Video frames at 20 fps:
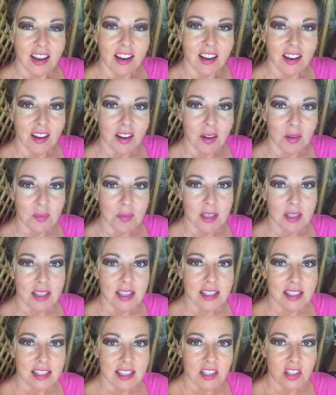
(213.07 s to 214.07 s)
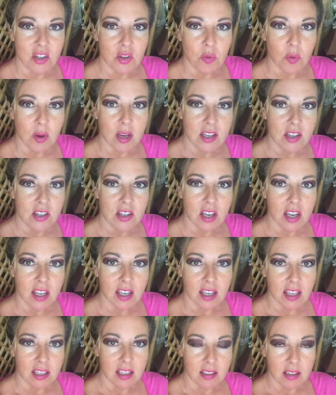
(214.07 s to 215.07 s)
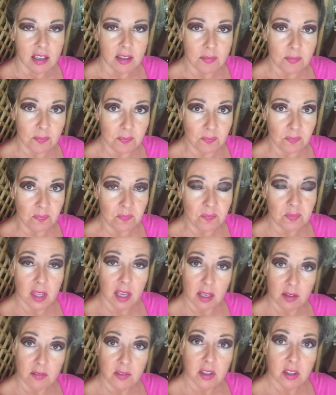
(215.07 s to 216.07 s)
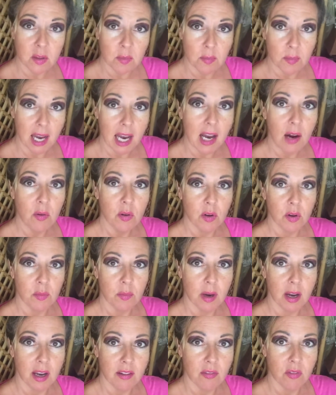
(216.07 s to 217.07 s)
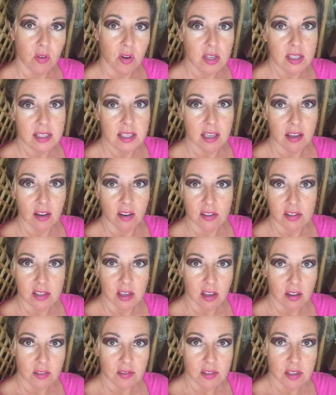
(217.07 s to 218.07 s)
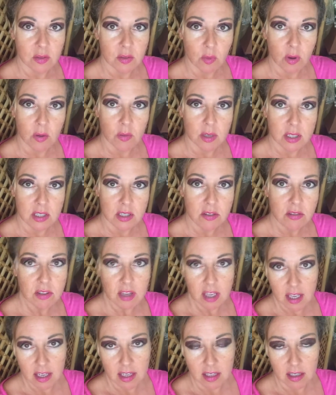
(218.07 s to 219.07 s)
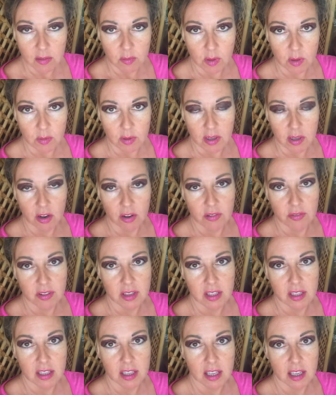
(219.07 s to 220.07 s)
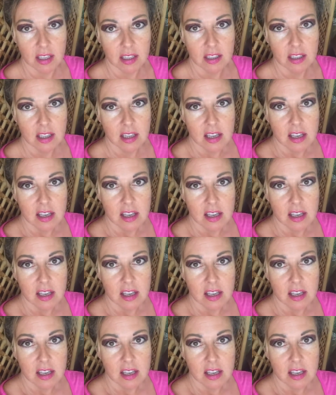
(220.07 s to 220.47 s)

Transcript: in this situation, and and feel empowered by voicing ourselves and what we do need and what we are feeling.